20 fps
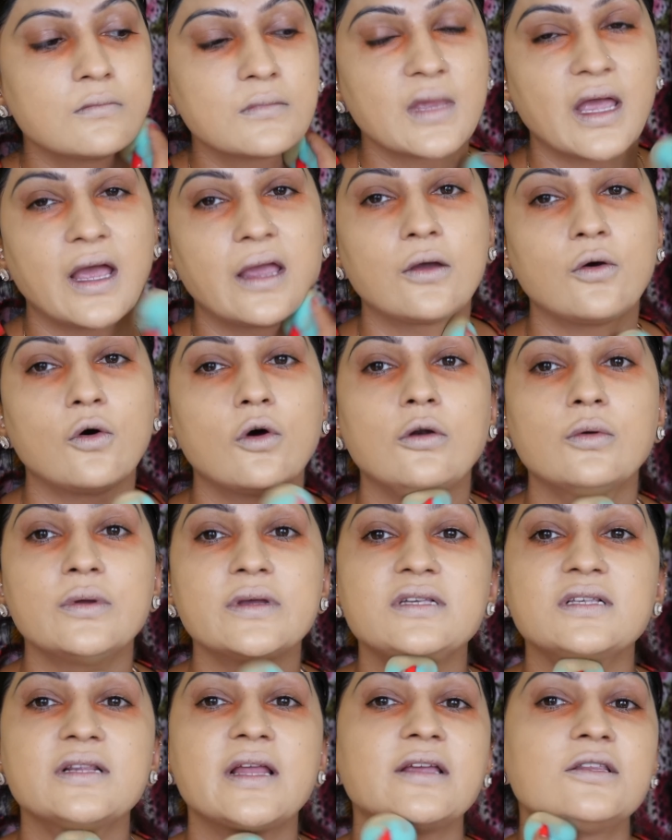I
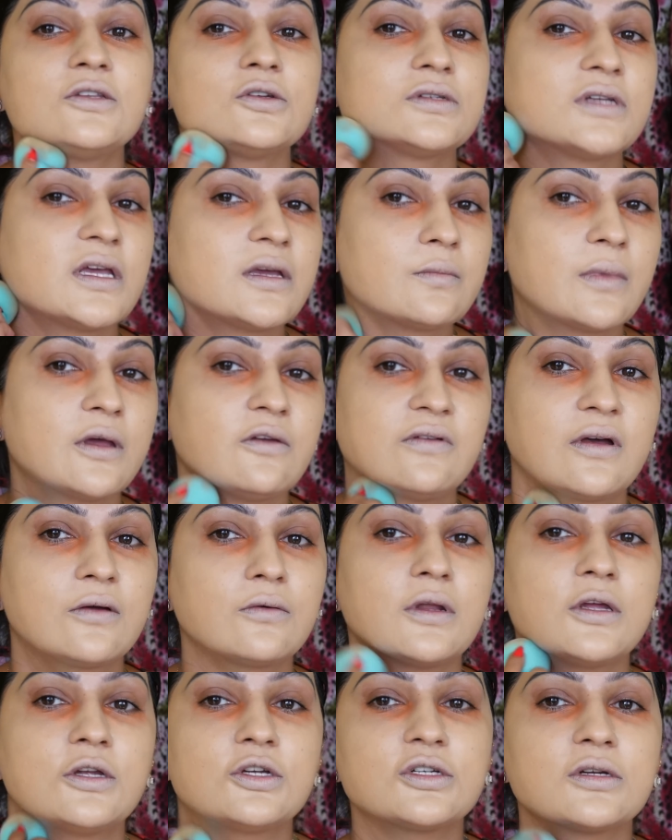always like to take my
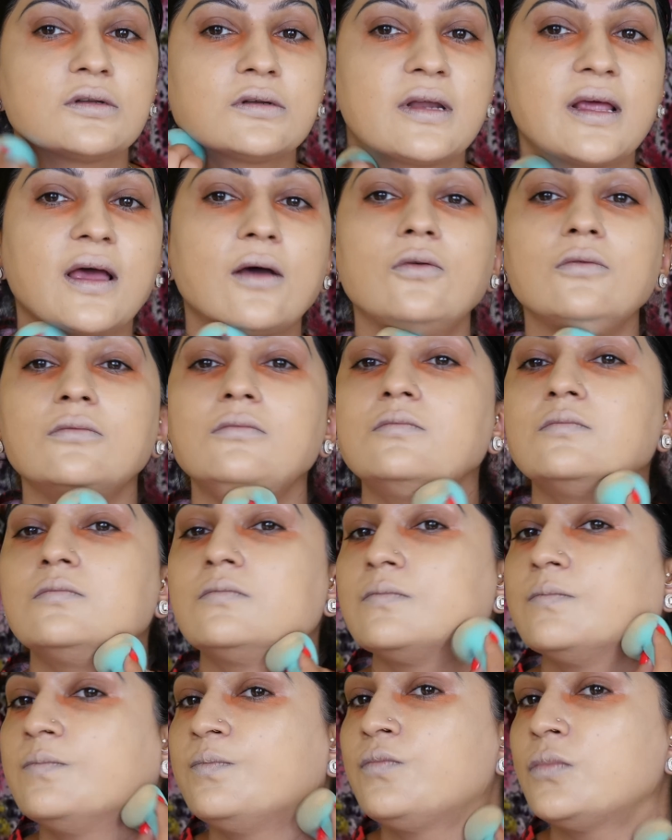foundation down,
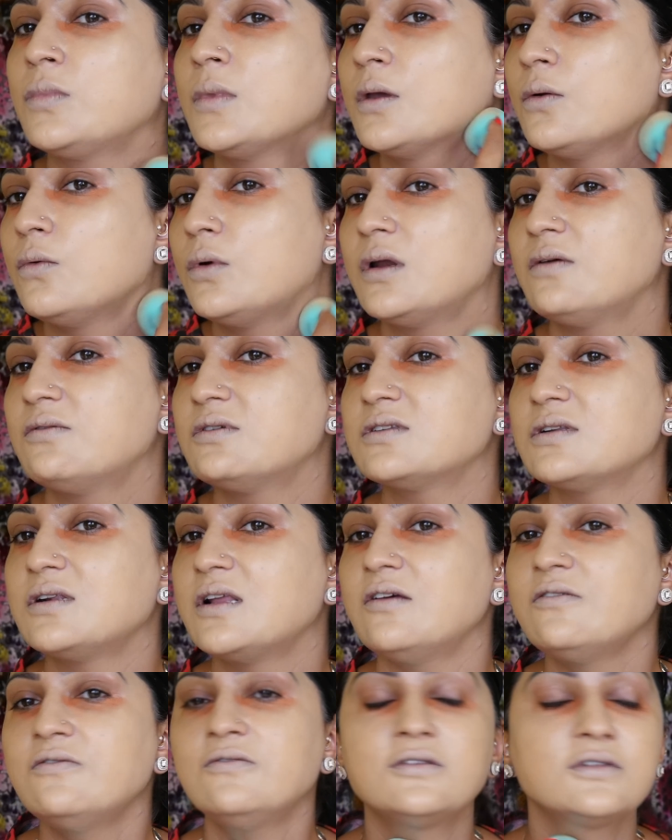whatever's
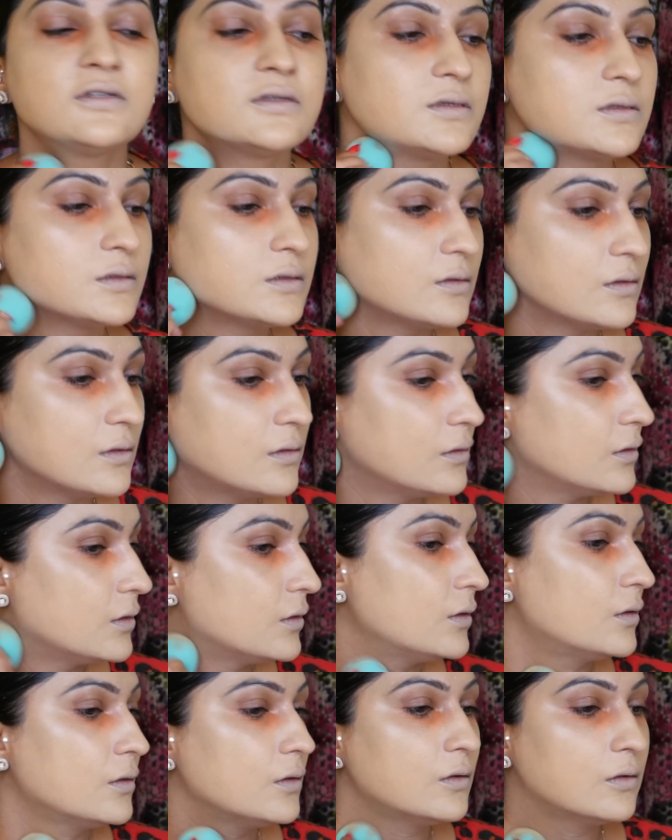left
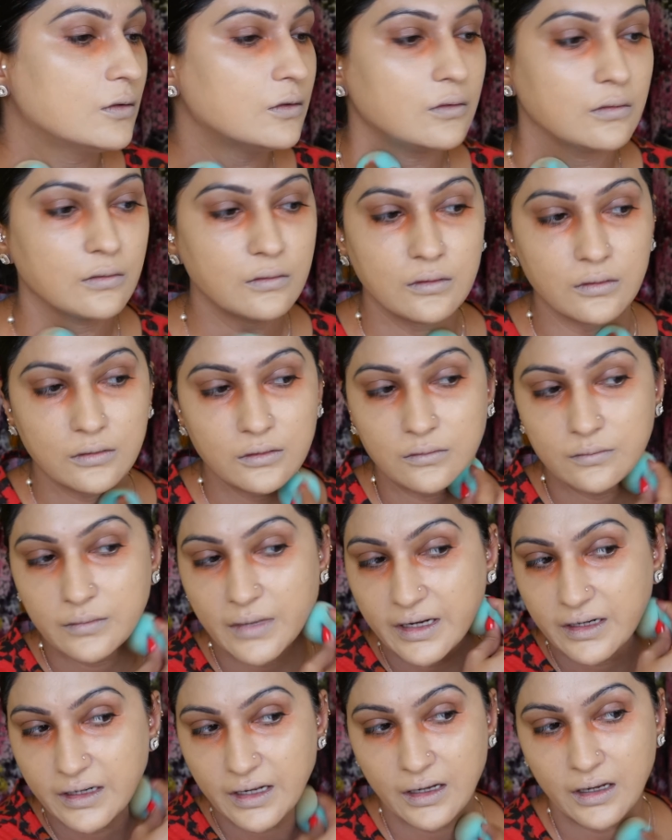on
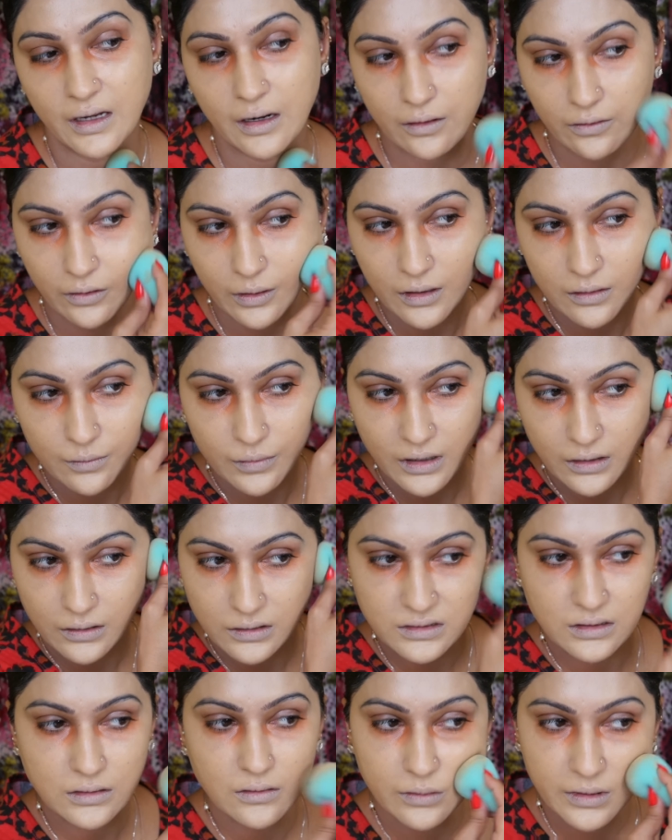my neck area,
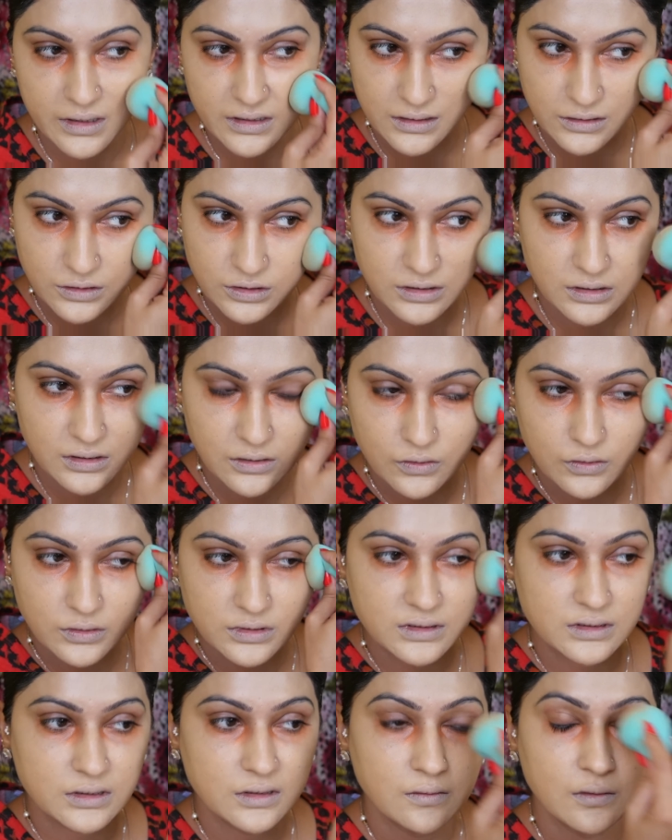because otherwise it just
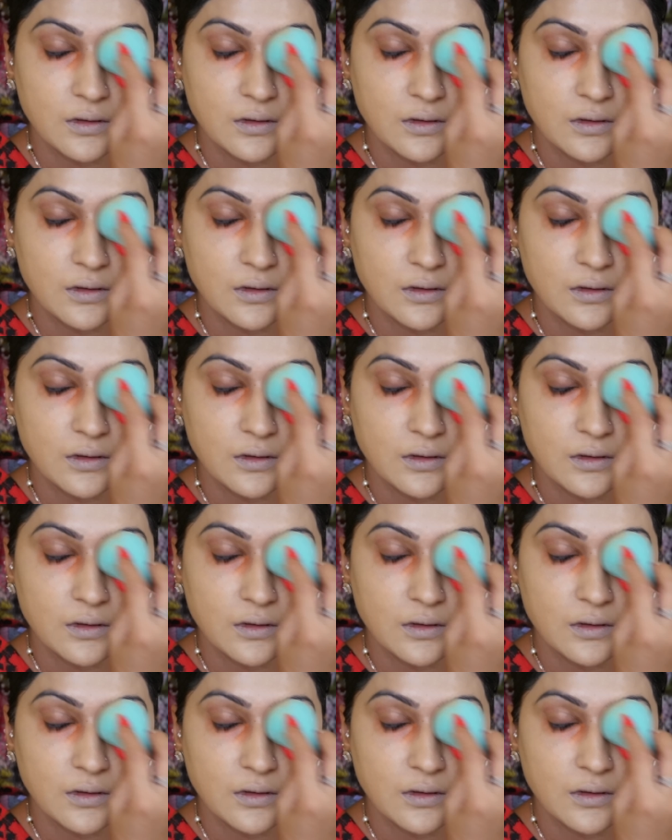looks